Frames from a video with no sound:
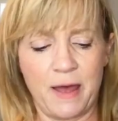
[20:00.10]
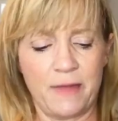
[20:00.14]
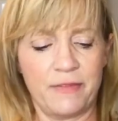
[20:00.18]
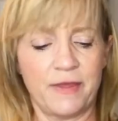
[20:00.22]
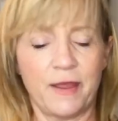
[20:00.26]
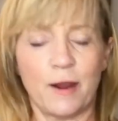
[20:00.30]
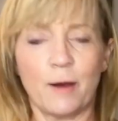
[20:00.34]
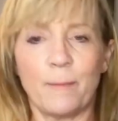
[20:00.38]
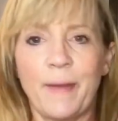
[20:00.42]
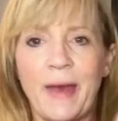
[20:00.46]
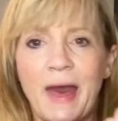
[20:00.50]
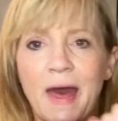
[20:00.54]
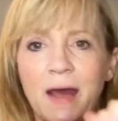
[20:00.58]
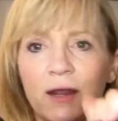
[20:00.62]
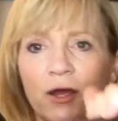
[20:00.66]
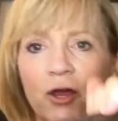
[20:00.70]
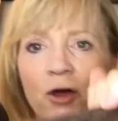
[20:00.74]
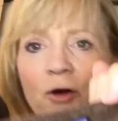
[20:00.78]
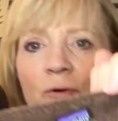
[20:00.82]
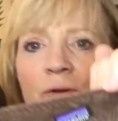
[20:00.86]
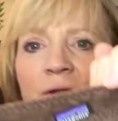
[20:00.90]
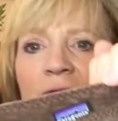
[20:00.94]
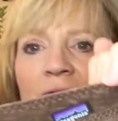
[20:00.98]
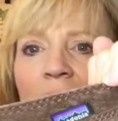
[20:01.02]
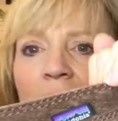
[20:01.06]
they're
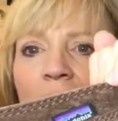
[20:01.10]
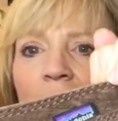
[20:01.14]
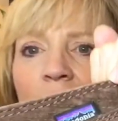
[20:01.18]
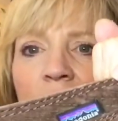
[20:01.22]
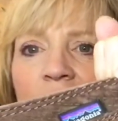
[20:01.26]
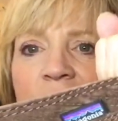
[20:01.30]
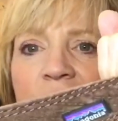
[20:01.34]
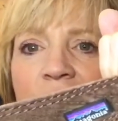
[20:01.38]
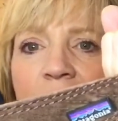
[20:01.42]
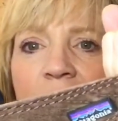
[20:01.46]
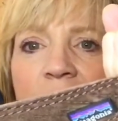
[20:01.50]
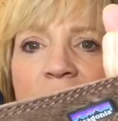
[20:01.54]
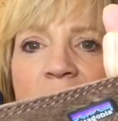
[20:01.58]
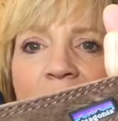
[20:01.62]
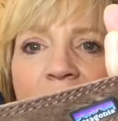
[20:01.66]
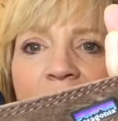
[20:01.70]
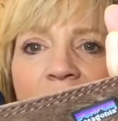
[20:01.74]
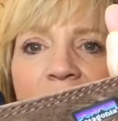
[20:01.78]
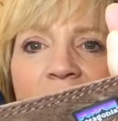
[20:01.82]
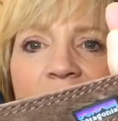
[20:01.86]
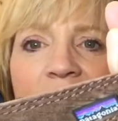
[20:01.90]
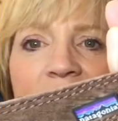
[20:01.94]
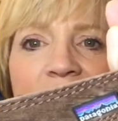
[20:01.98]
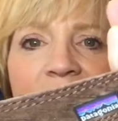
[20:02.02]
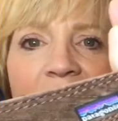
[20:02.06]
Patagonia. Well, so that's kind
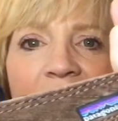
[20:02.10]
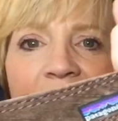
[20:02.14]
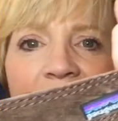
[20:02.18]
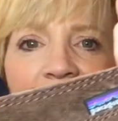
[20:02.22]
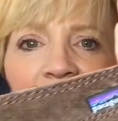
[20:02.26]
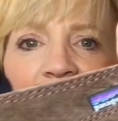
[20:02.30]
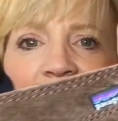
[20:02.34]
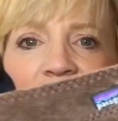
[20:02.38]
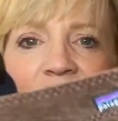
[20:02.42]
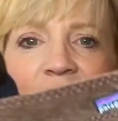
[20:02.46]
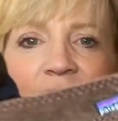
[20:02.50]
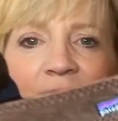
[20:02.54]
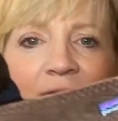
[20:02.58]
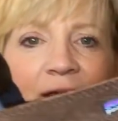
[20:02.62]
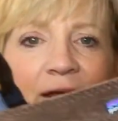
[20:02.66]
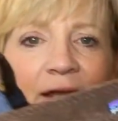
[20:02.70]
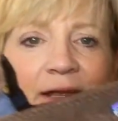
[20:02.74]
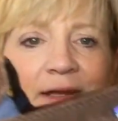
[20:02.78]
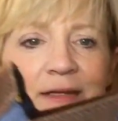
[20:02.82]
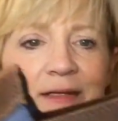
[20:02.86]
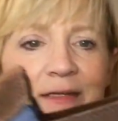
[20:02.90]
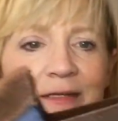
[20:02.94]
of exciting to find.